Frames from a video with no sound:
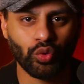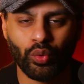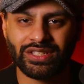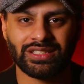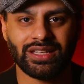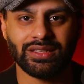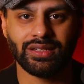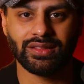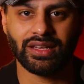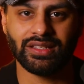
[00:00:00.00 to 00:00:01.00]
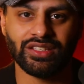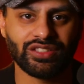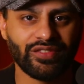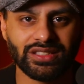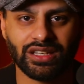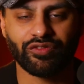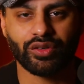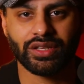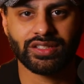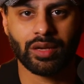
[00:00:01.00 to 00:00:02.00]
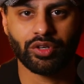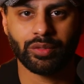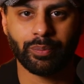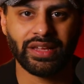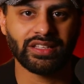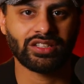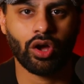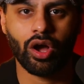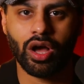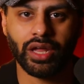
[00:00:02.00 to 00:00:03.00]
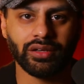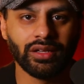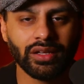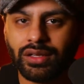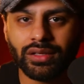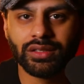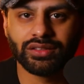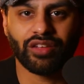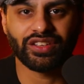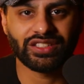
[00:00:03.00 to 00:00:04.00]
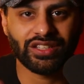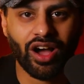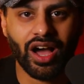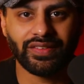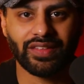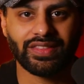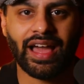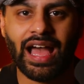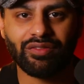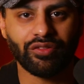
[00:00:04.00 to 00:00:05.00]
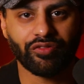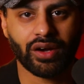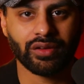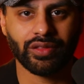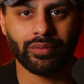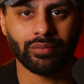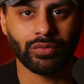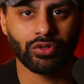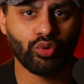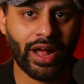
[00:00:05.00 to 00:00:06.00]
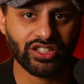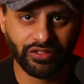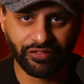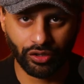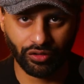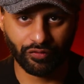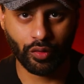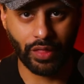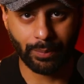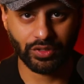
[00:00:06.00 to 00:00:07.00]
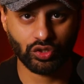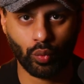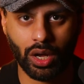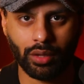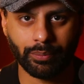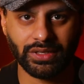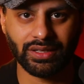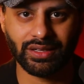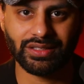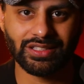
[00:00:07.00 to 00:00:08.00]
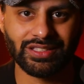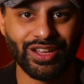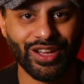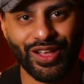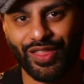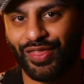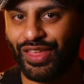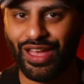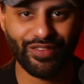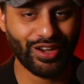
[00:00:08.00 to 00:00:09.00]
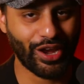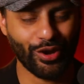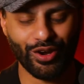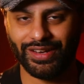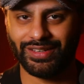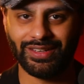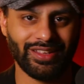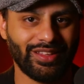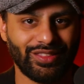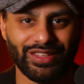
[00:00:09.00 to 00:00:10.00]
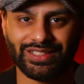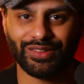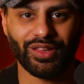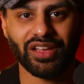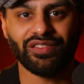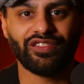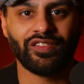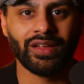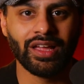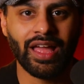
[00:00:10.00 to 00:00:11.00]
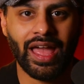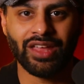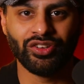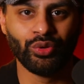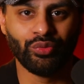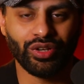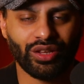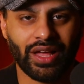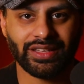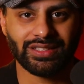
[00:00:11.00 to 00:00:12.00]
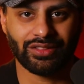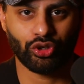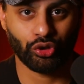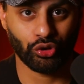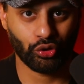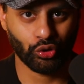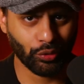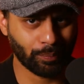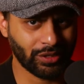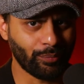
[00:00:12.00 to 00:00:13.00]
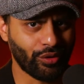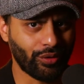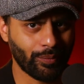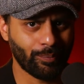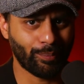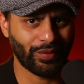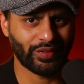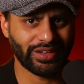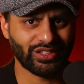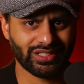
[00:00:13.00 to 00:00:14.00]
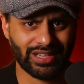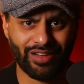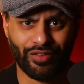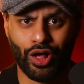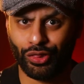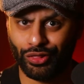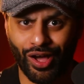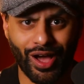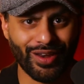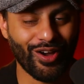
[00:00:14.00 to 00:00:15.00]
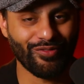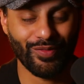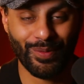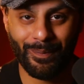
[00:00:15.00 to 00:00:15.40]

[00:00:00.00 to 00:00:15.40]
twisted that he is visiting for the summer based on the facade that they have in front of them. You actually feel for them as well because they've inherited this life and you realize that they're good people, but they just have a lot of